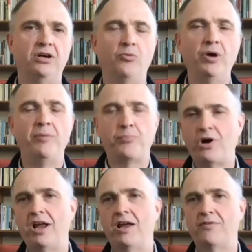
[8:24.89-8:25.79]
we're
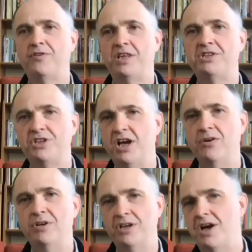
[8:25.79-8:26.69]
praying for this
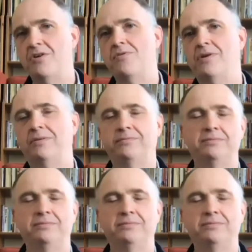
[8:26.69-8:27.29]
known known.